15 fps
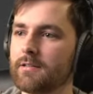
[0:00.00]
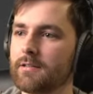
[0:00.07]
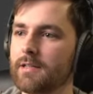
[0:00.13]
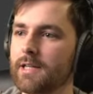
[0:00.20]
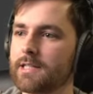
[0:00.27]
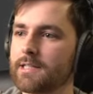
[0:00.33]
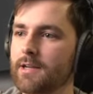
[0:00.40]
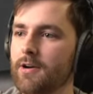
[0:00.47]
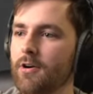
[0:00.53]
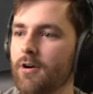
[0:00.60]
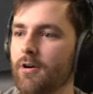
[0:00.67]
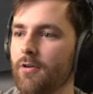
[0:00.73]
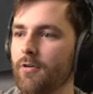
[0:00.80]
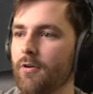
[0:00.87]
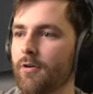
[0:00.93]
it's a car
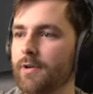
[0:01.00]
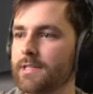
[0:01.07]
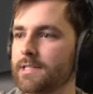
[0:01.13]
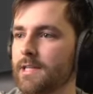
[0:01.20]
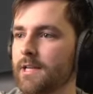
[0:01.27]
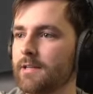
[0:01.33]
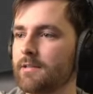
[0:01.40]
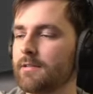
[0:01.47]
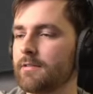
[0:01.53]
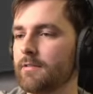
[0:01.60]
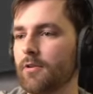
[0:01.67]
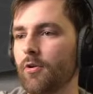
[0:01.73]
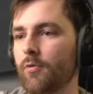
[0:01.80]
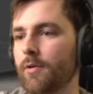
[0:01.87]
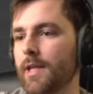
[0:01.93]
logo instead.
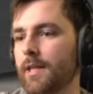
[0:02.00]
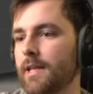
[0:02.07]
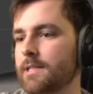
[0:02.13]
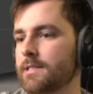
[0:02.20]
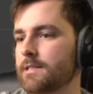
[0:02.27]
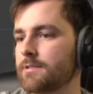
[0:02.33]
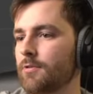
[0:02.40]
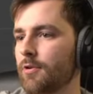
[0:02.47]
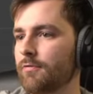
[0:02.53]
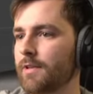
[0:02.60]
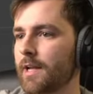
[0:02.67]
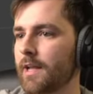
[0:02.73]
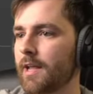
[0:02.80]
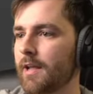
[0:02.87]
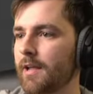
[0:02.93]
No, it is sort of
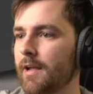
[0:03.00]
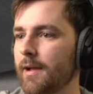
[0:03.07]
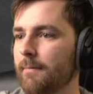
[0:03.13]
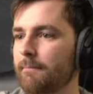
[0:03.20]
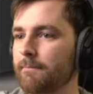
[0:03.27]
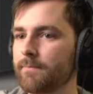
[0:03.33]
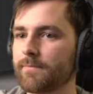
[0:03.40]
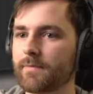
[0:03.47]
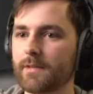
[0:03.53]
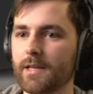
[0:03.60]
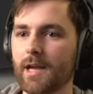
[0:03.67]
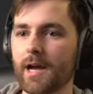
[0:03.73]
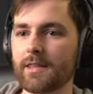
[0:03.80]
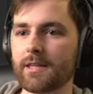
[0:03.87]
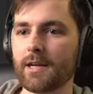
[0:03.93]
like a... Um,
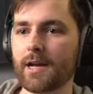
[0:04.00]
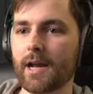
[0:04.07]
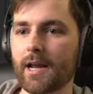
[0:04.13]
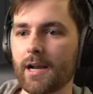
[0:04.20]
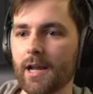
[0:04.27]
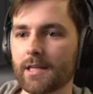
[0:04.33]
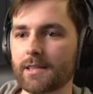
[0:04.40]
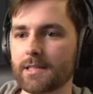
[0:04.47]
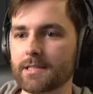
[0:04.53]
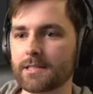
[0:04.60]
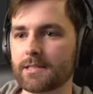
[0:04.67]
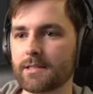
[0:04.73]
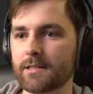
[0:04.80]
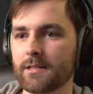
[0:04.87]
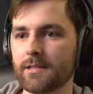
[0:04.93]
yeah, I think I can like this.
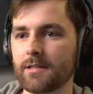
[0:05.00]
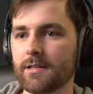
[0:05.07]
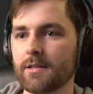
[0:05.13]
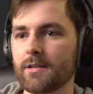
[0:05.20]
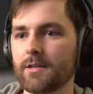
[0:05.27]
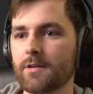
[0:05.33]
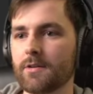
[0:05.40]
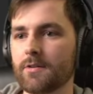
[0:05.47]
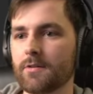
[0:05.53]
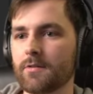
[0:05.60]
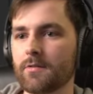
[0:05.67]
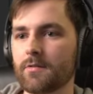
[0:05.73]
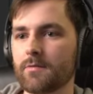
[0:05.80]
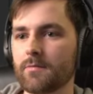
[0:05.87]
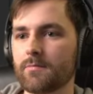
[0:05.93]

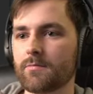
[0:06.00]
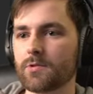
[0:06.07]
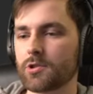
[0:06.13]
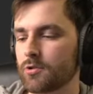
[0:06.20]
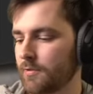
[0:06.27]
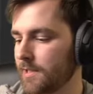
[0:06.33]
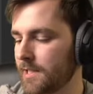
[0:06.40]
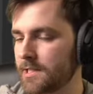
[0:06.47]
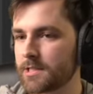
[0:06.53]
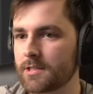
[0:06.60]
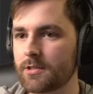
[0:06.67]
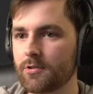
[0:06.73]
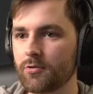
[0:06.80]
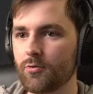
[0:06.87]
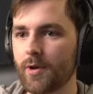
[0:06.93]
So let's
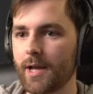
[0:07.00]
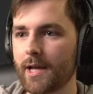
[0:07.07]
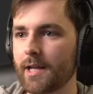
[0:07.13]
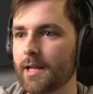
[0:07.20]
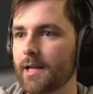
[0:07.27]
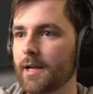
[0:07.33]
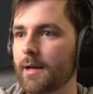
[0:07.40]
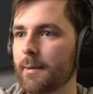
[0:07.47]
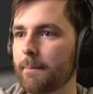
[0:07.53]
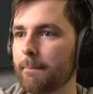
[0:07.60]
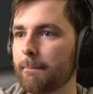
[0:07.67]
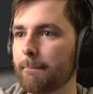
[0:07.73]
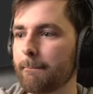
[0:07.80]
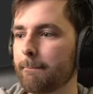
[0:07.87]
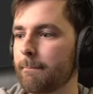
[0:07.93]
do a...
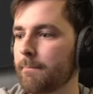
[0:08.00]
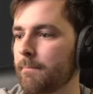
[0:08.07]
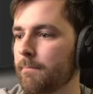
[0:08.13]
Um,